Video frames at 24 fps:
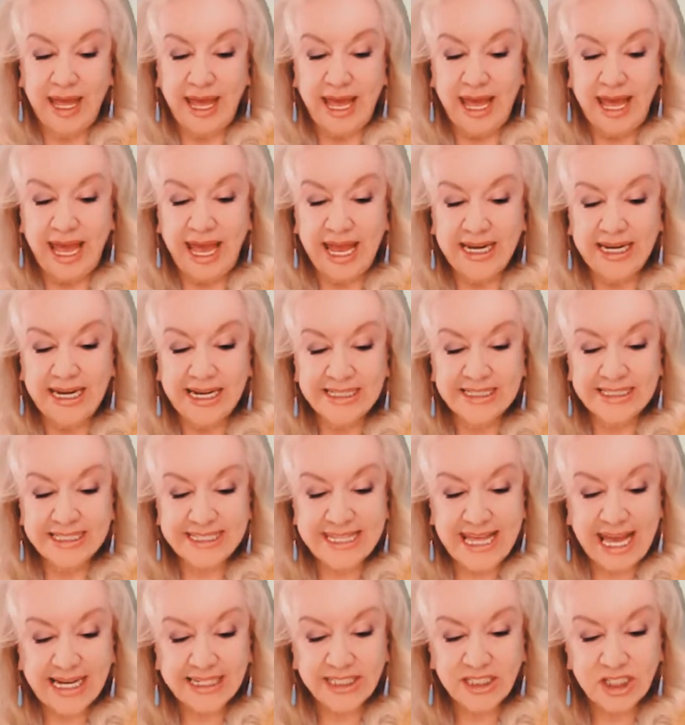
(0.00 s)
And as
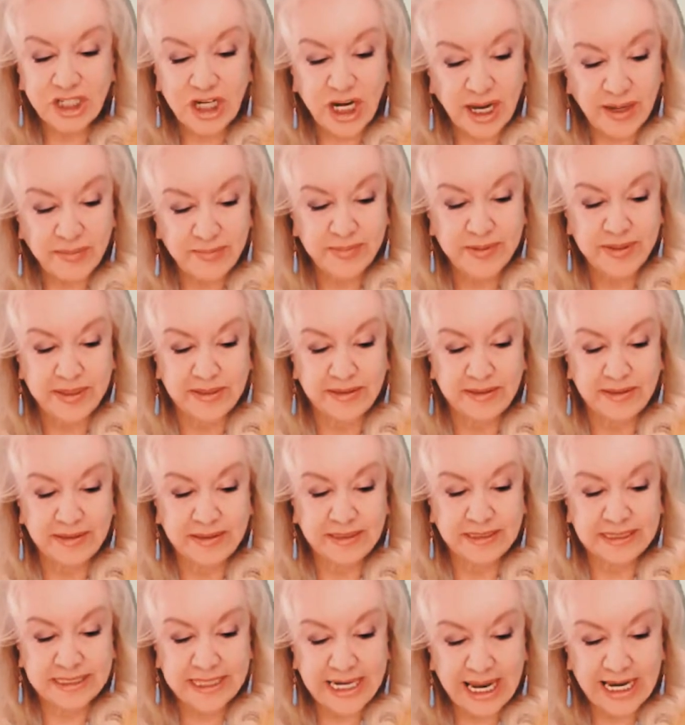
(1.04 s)
that champion,
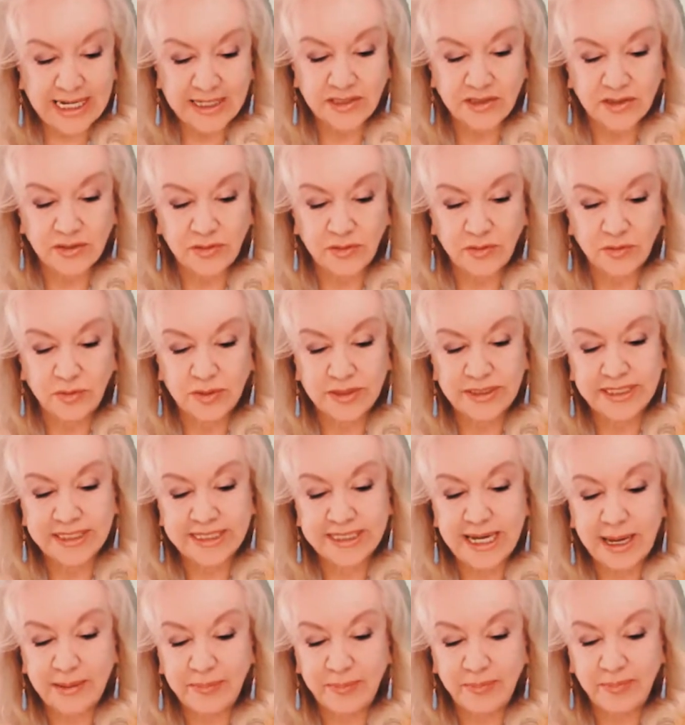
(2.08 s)
Daniel would
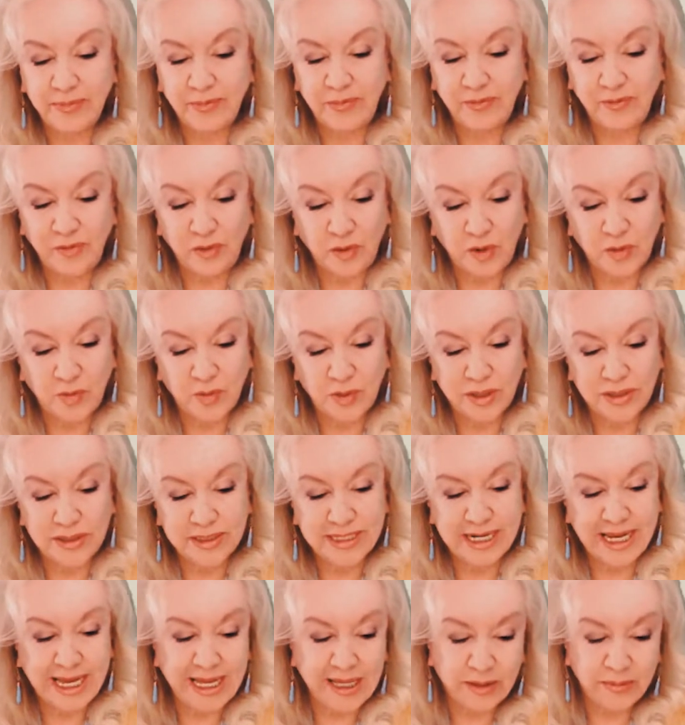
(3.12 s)
step forward
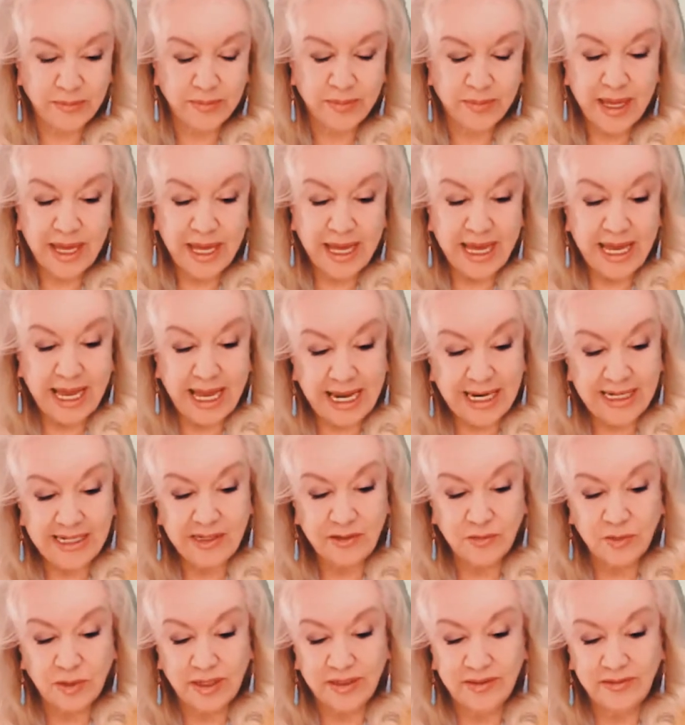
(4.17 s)
to help
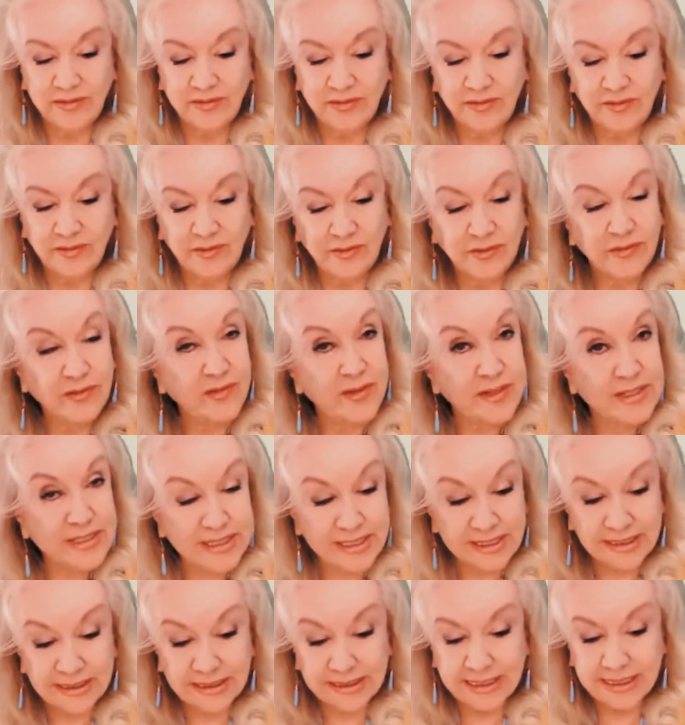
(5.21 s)
anyone
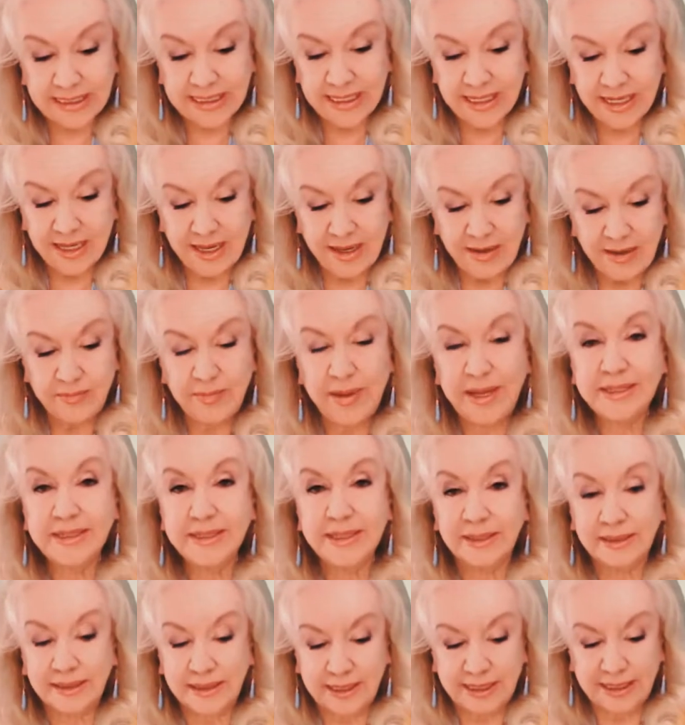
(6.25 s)
physically,
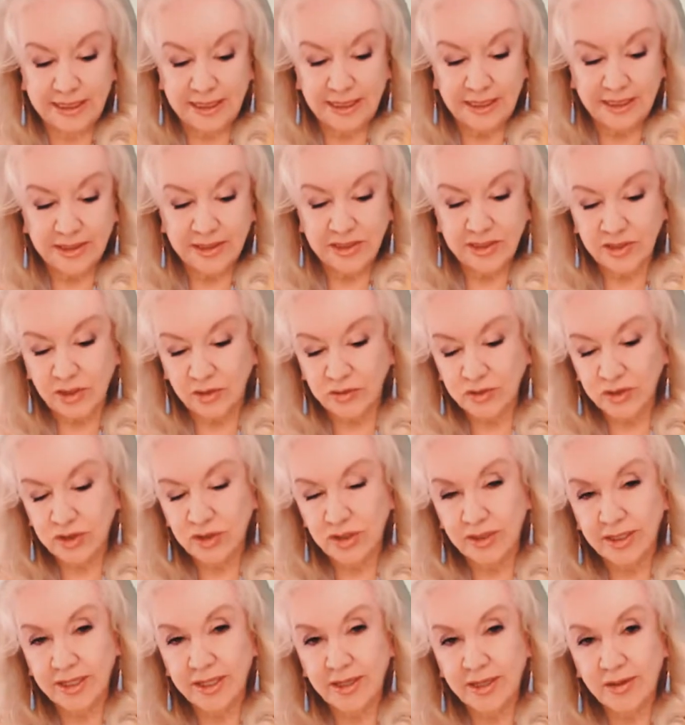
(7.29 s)
mentally,
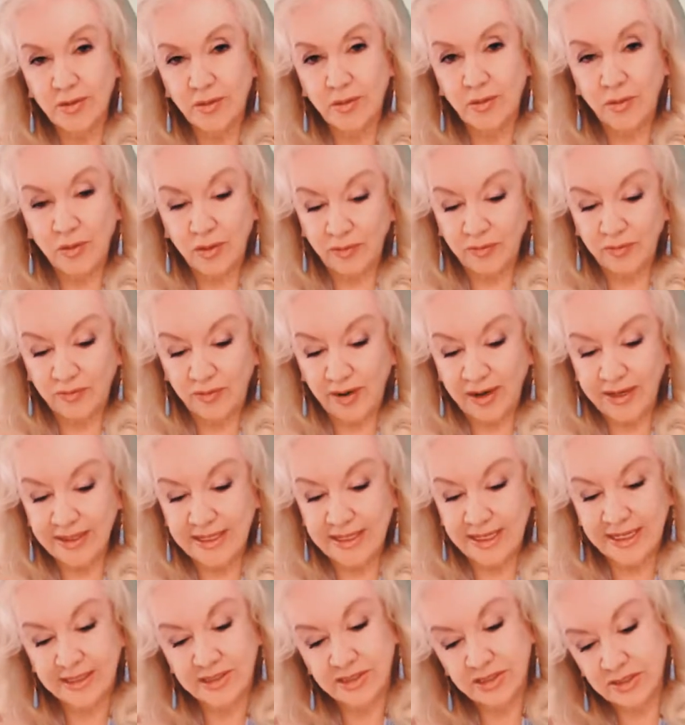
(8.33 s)
socially, or
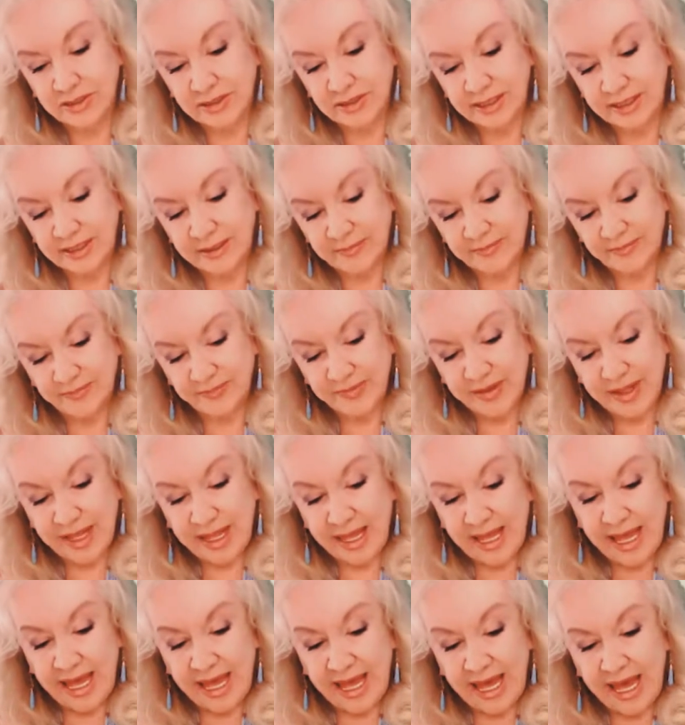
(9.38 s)
financially.
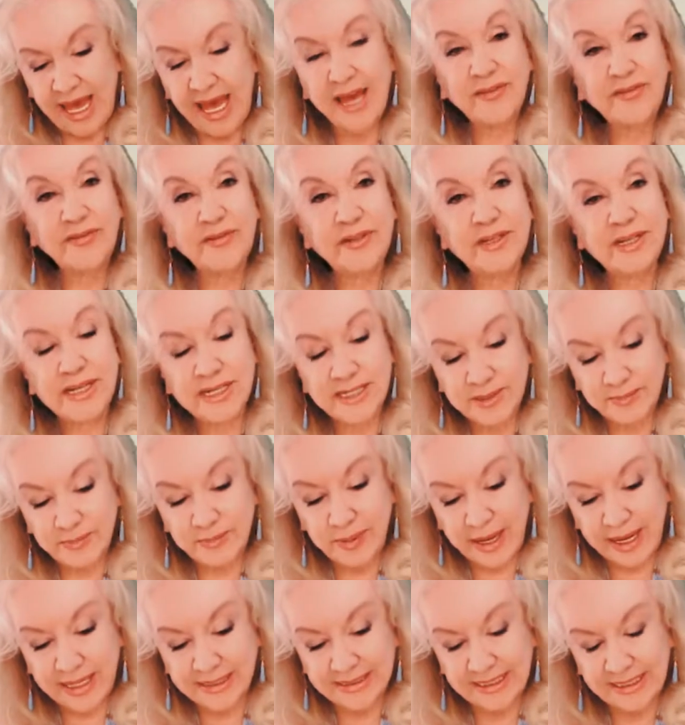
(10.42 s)
After his
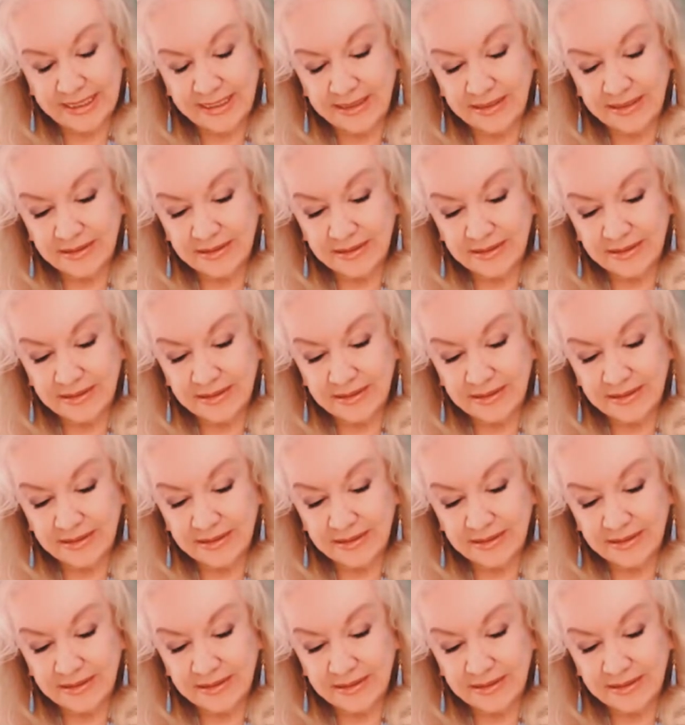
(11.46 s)
passing,